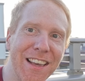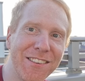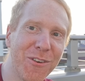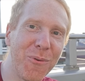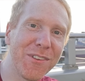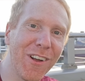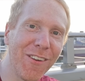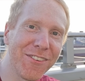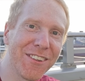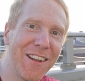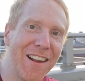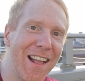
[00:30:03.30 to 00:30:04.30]
is the
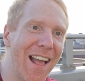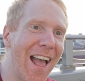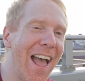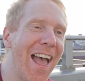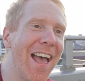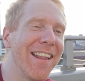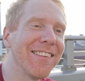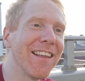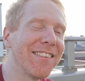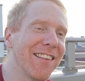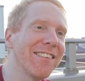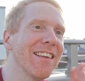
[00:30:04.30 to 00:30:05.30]
result. And
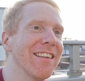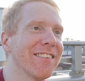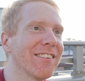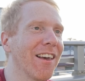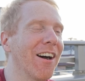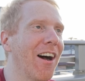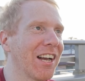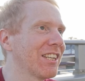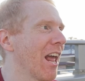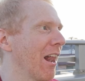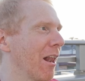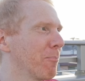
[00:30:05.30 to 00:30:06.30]
this is,
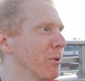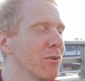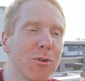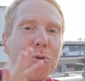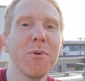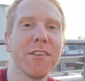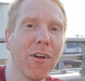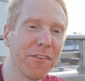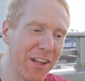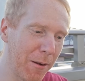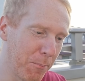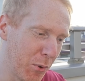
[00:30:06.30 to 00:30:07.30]
actually I'll put 2
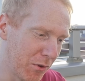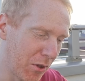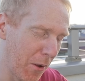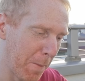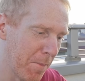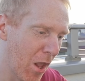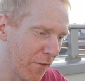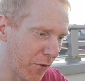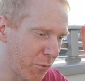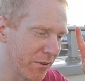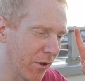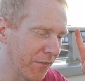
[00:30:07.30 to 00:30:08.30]
results. I'll put the
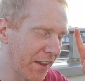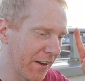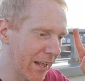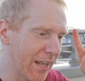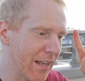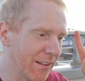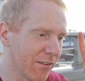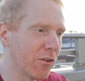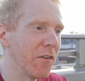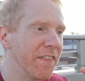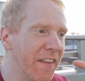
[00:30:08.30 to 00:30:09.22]
result that is the